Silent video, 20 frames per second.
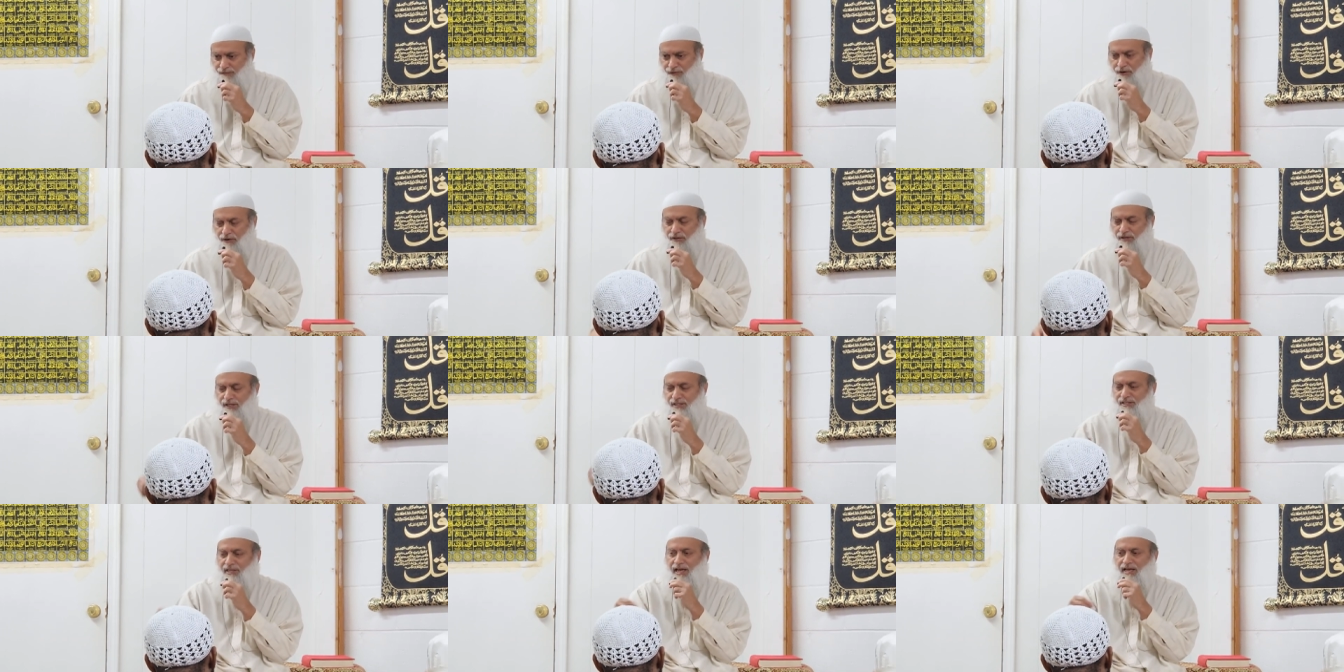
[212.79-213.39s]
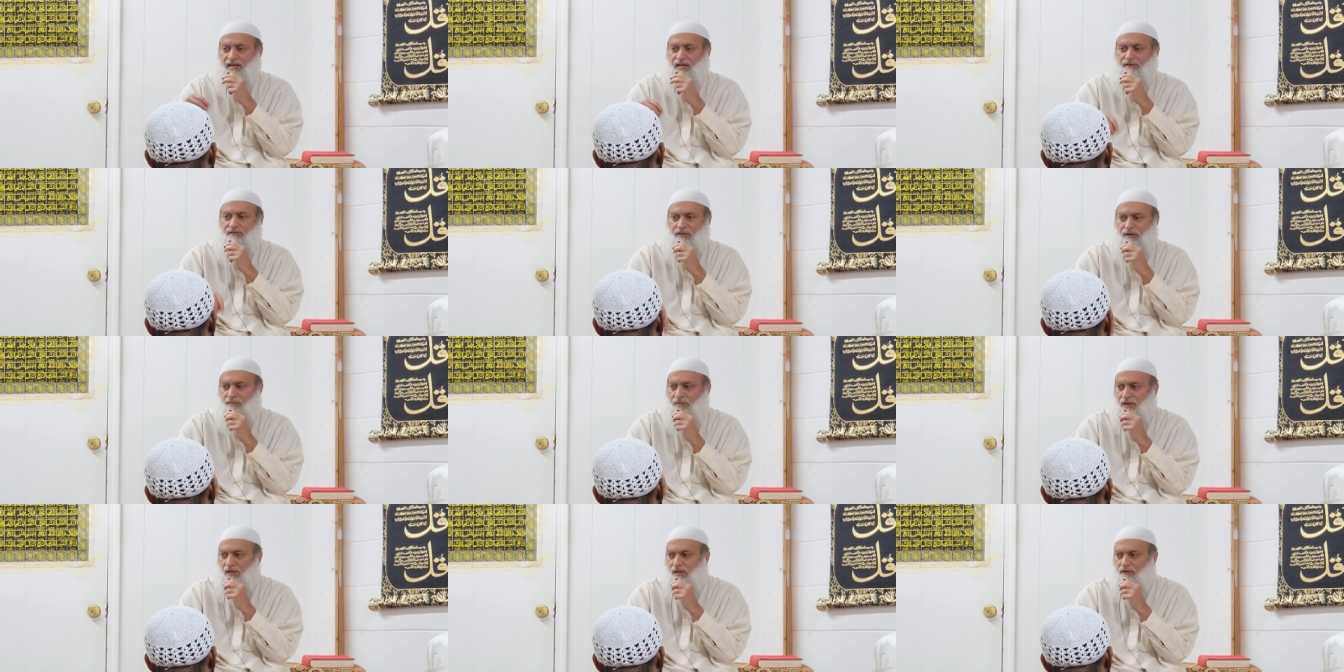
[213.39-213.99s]
fear the sight of
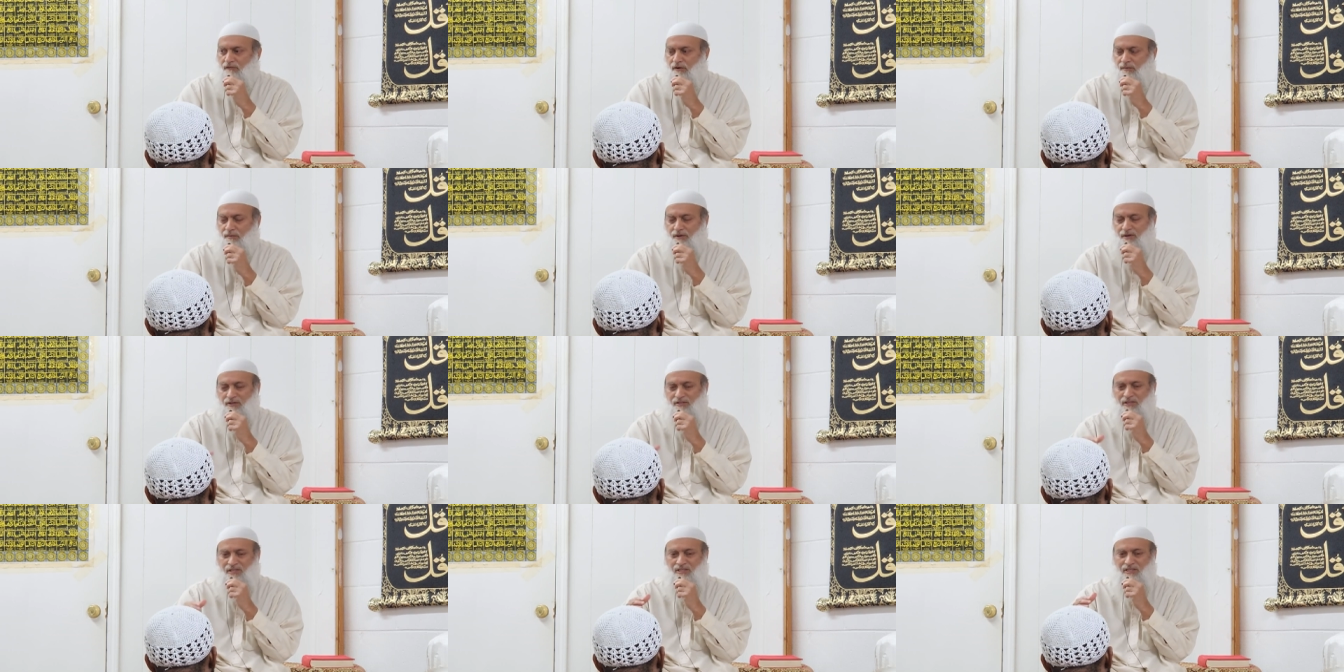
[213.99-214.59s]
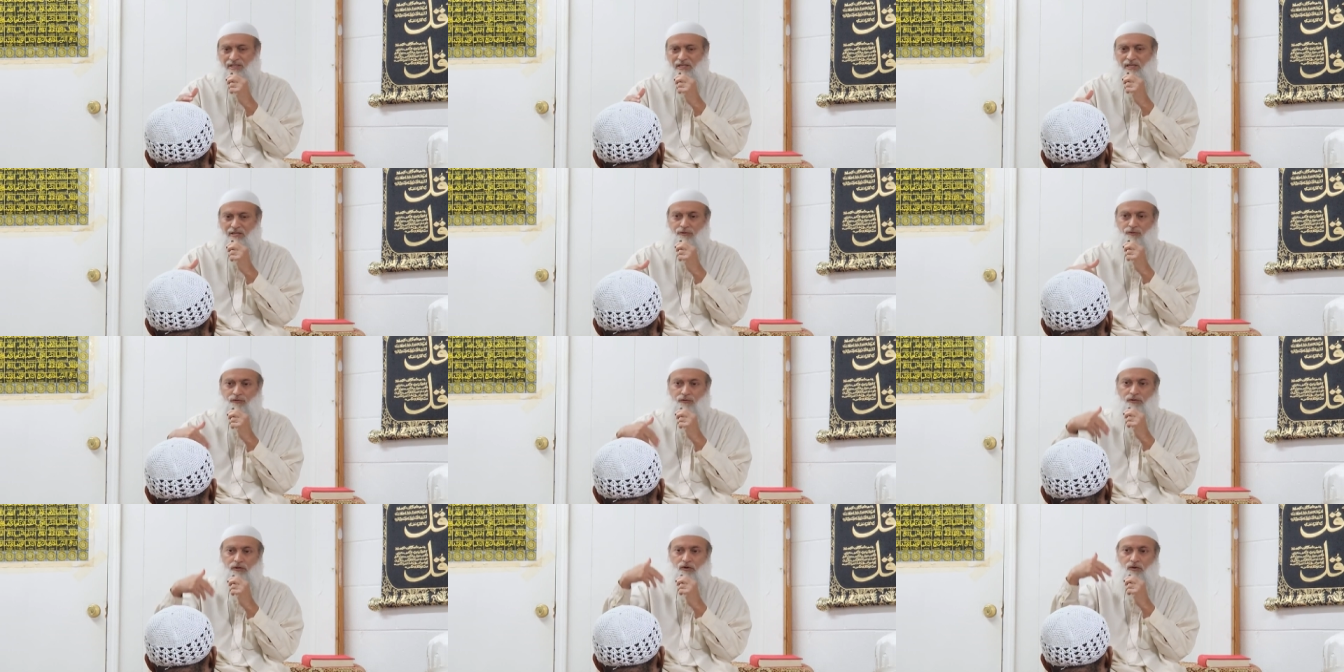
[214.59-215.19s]
the believer because he sees
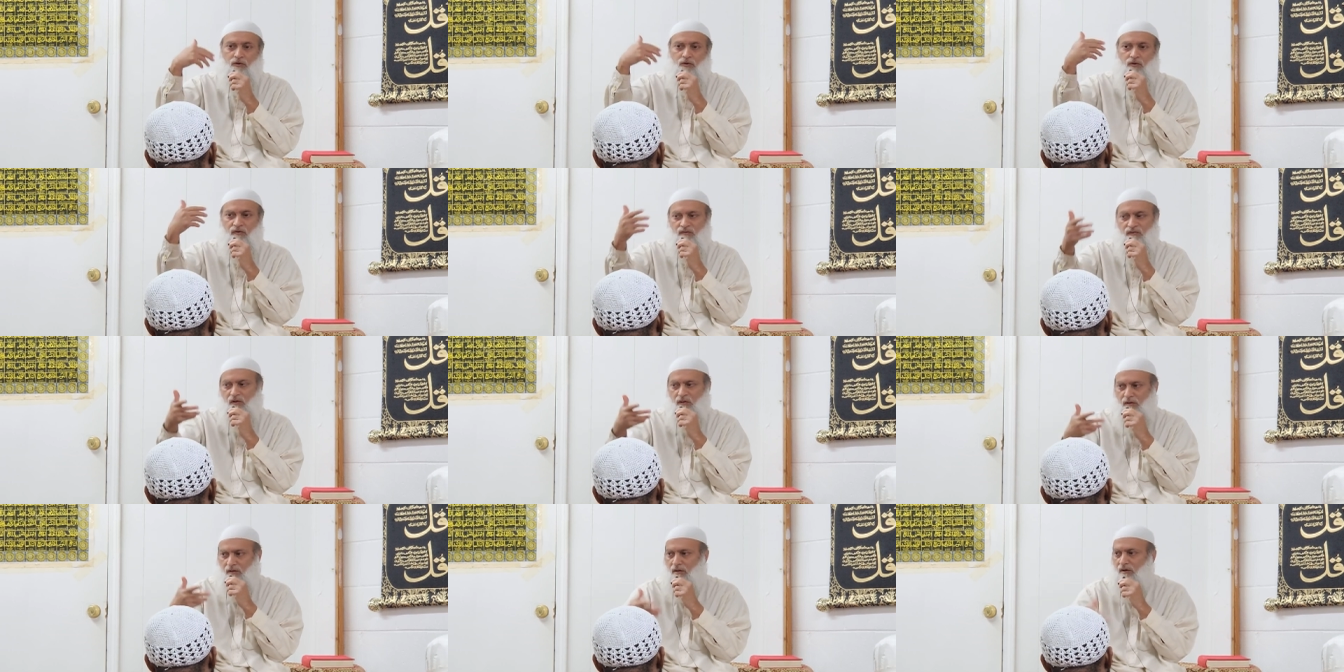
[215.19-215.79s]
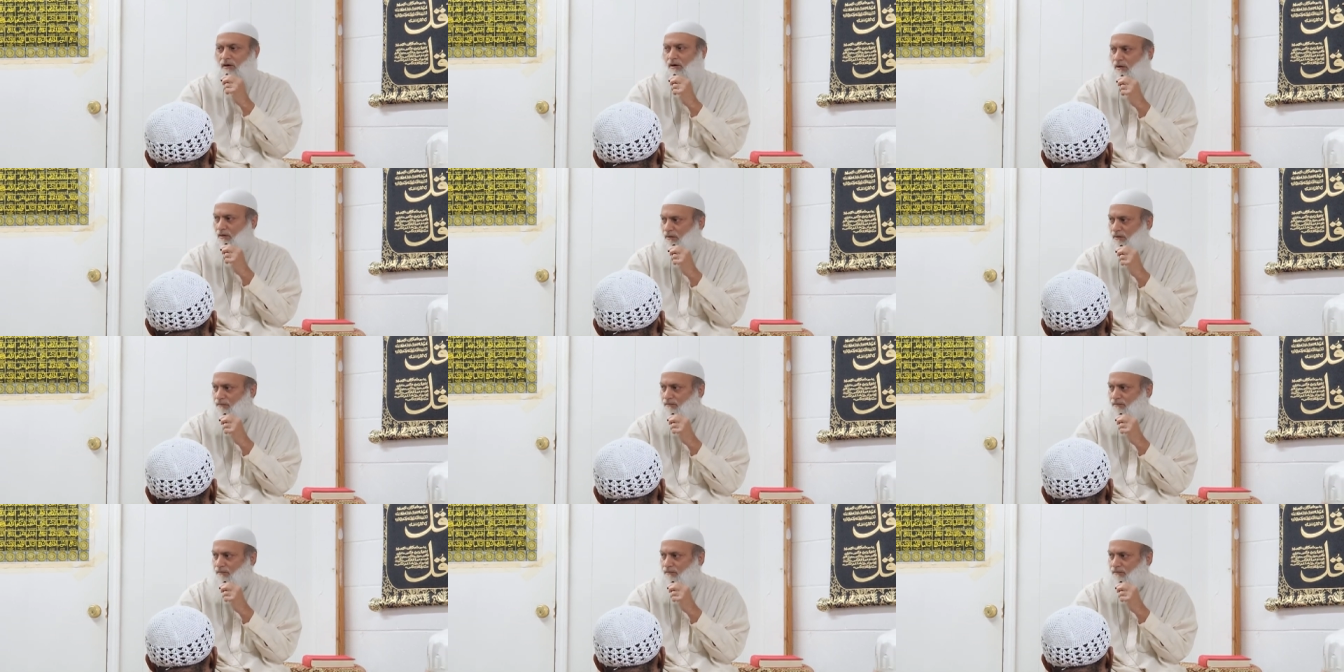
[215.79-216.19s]
through the nur of Allah.